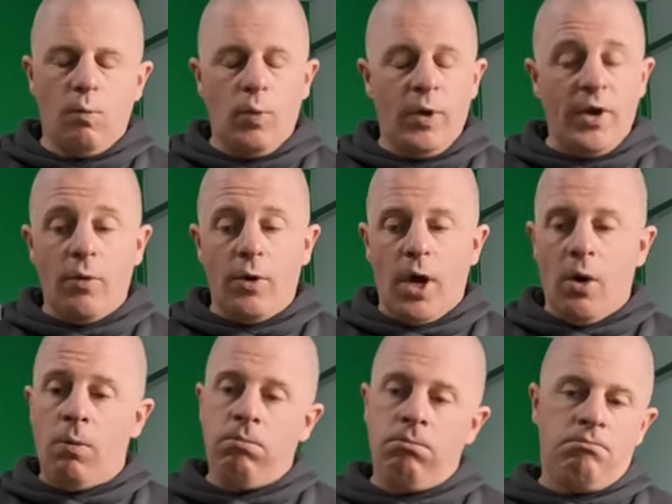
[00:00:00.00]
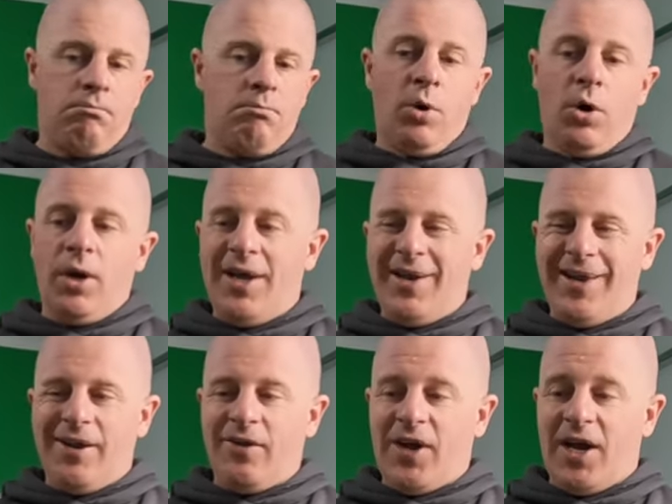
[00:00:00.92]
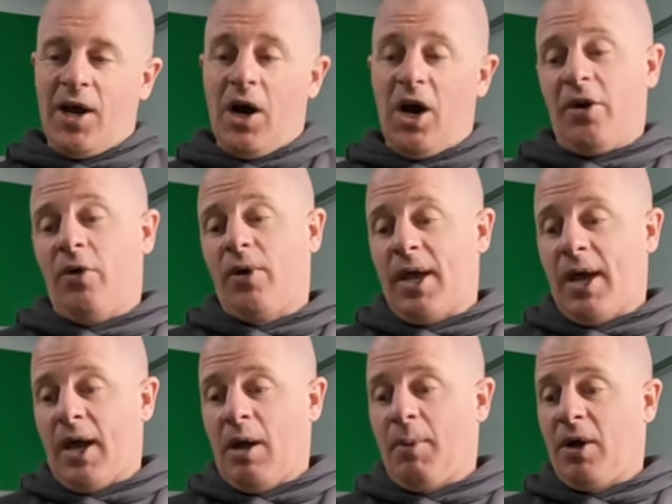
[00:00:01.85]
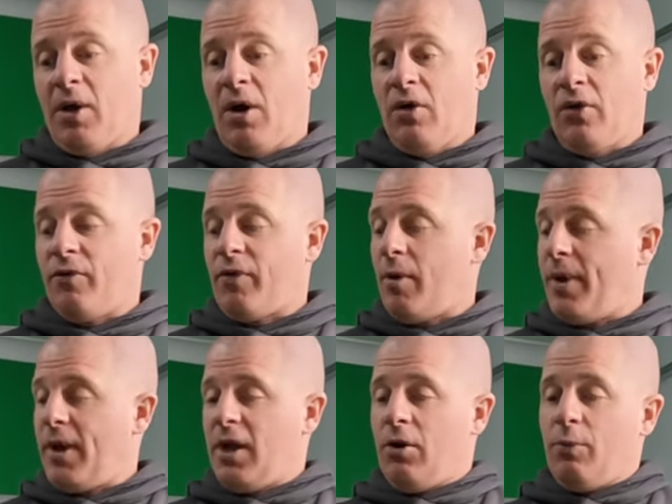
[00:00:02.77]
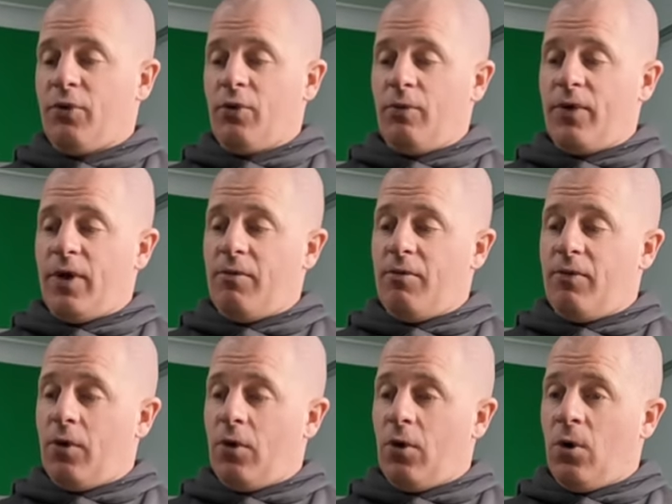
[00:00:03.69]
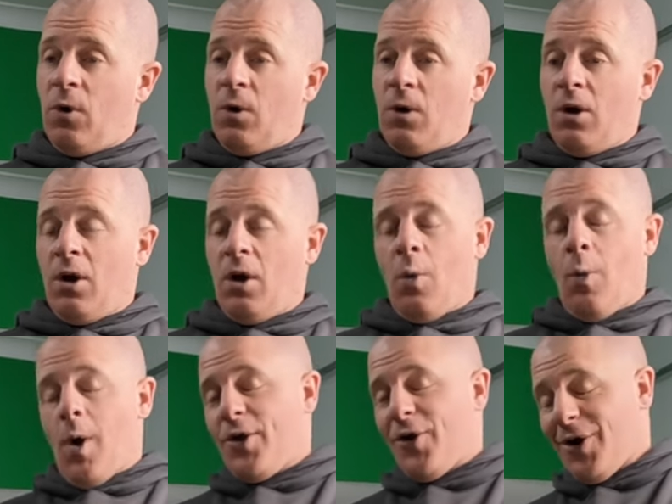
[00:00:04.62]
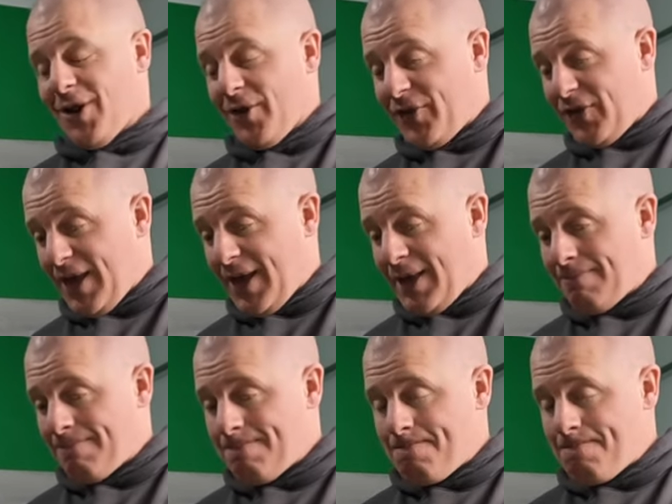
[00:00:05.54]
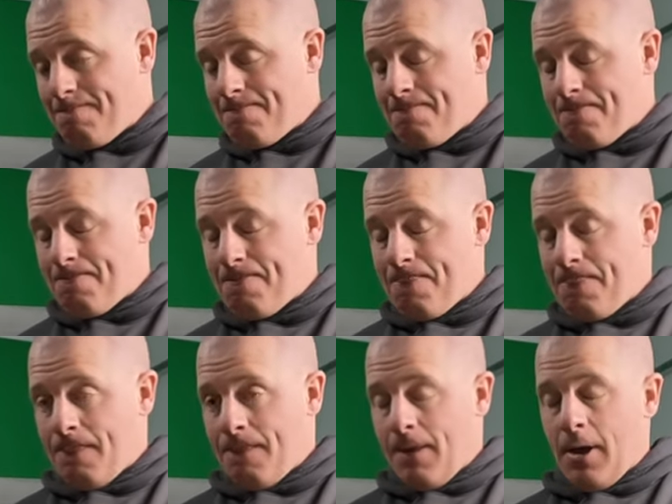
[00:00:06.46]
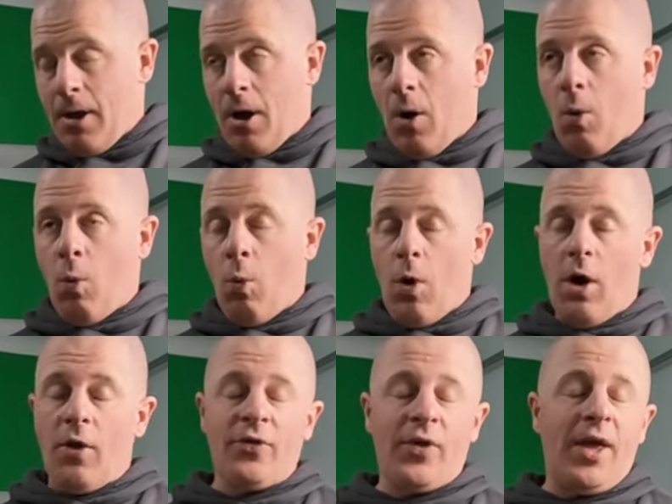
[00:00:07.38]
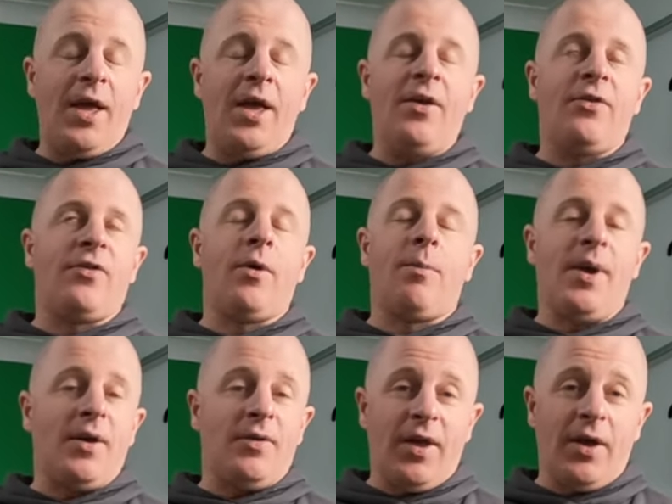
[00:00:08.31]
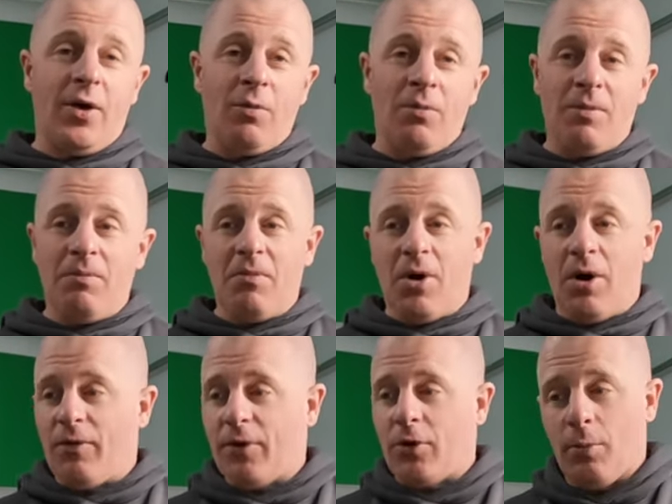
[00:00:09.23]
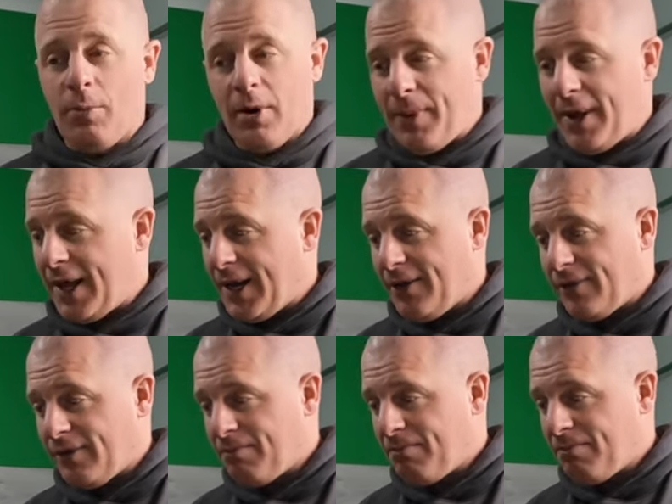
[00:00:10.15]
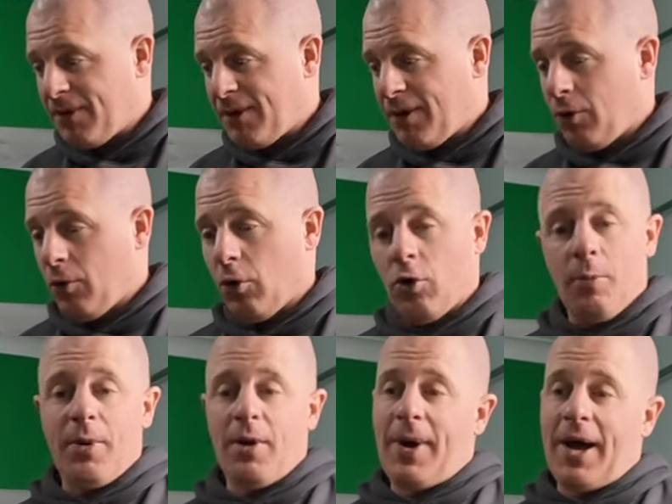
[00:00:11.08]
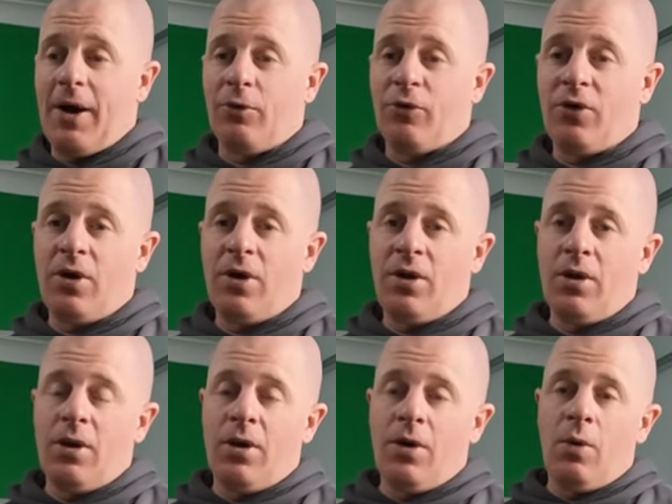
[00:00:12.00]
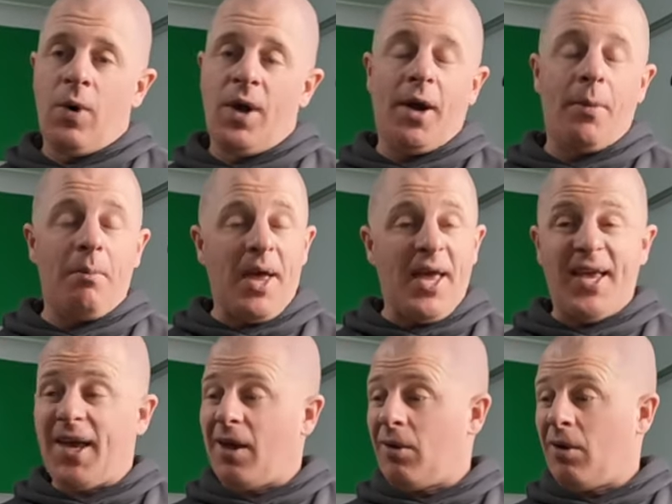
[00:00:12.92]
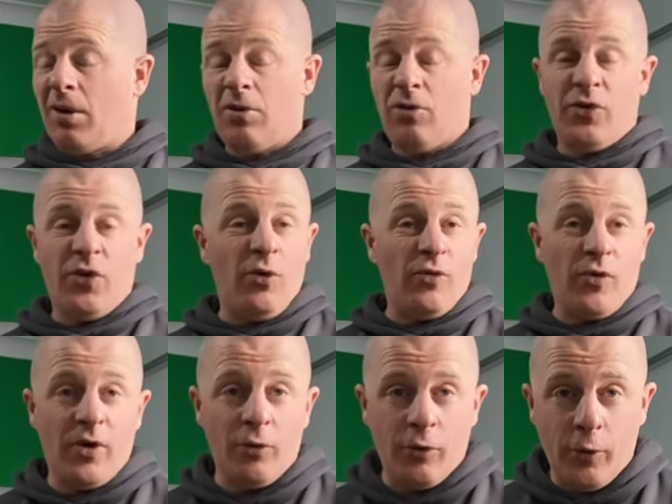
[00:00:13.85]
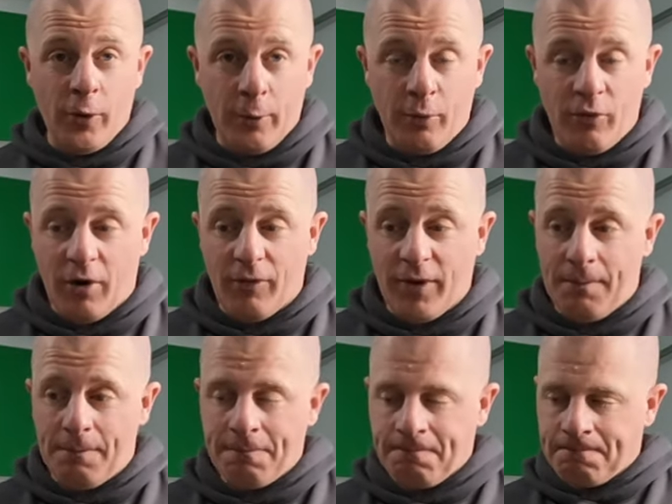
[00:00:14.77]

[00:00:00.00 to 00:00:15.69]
we don't know. But in the end of the day, I don't care because if I'm picking up something for what you're going to see, what is the big deal of a couple of pennies or a couple of pound when I'm making 200-300 quid profit?